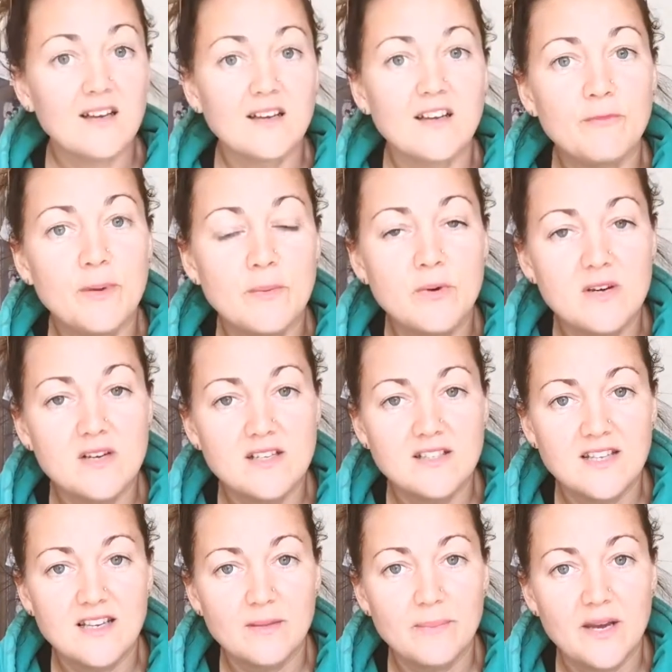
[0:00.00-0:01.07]
if people
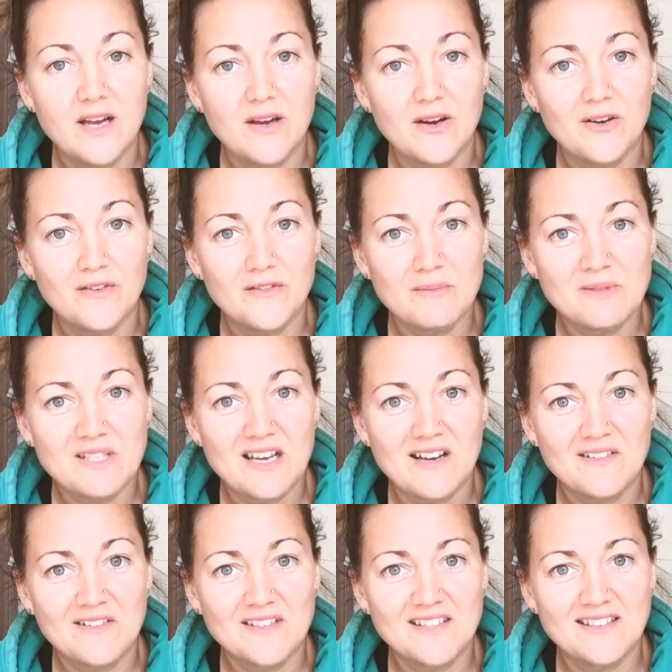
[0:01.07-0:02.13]
understand the power of
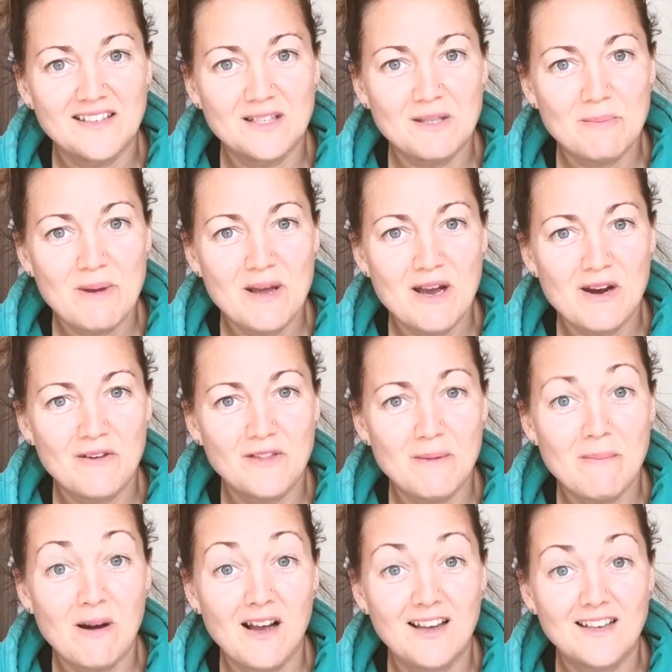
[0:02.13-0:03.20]
themselves and the power of
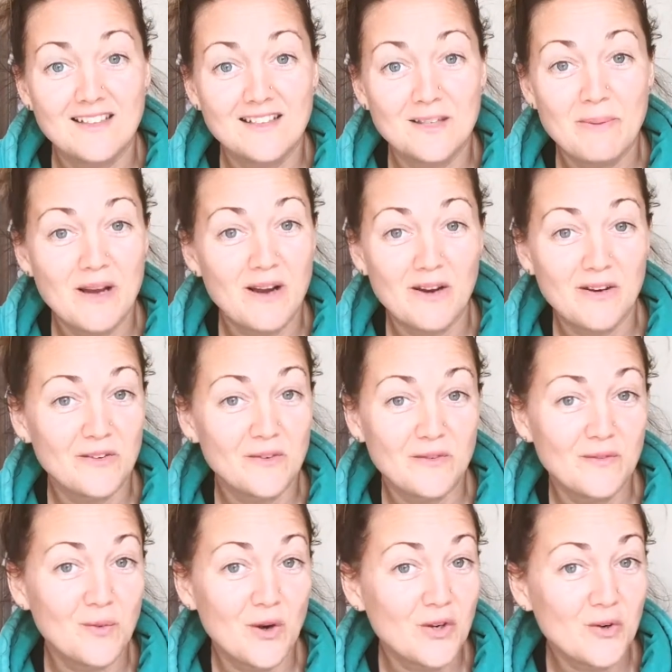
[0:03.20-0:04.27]
their mind and the power of
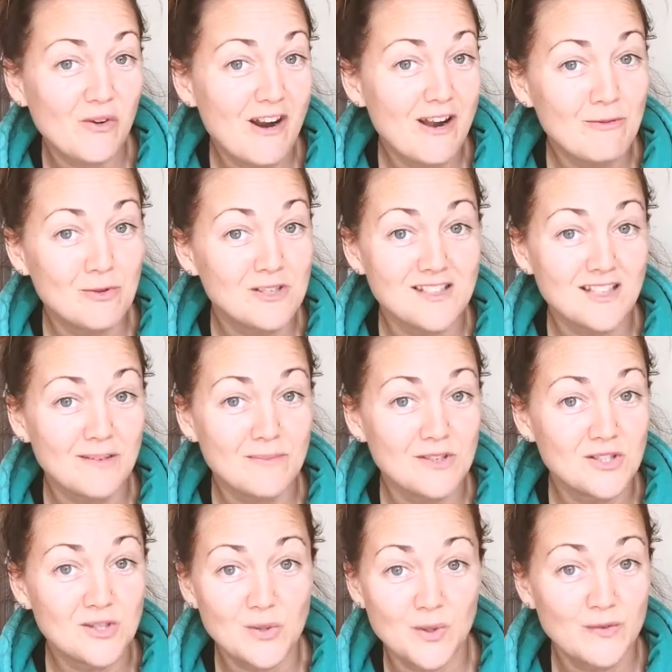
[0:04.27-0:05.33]
what you're able to slip
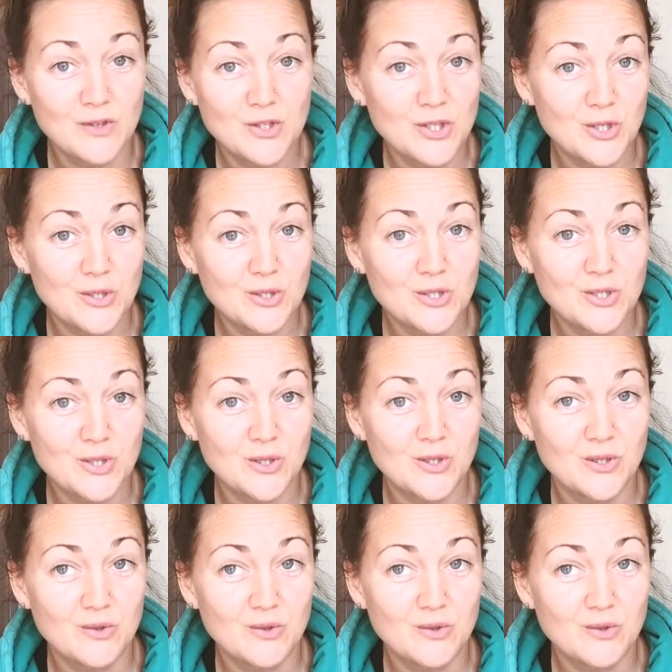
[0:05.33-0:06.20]
into if you choose to,